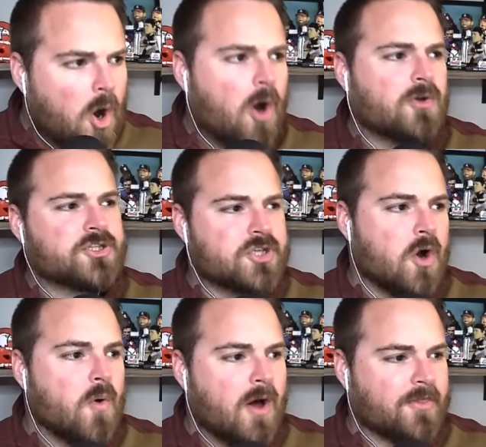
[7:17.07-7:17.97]

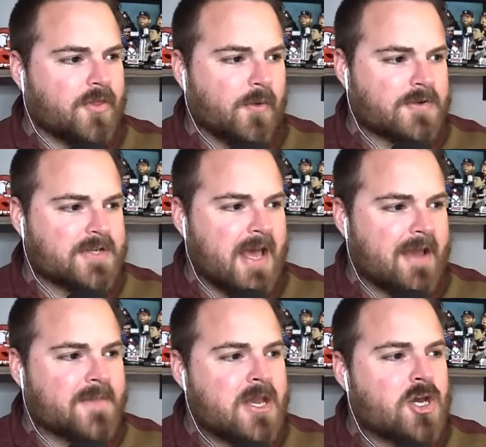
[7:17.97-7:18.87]
on
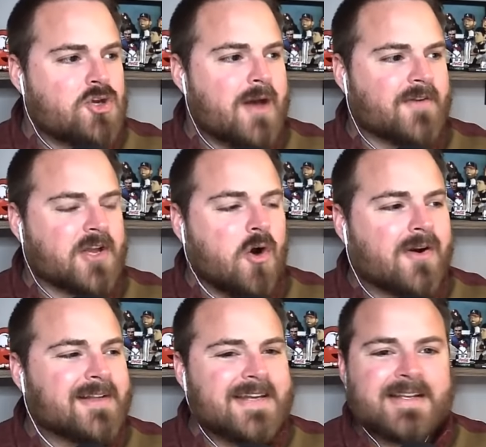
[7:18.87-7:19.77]
Thursday, you have a
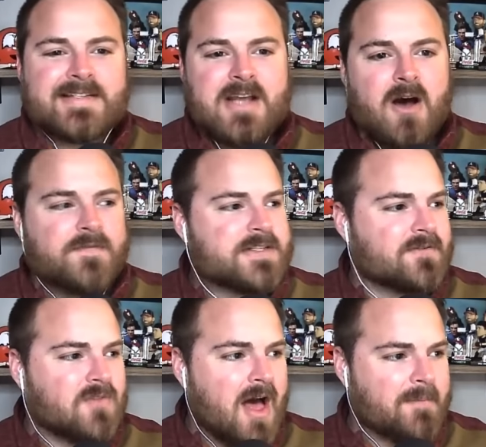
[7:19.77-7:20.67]
current Tennessee
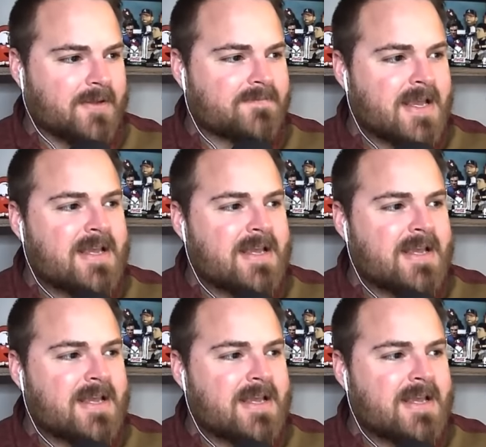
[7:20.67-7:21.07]
offensive lineman,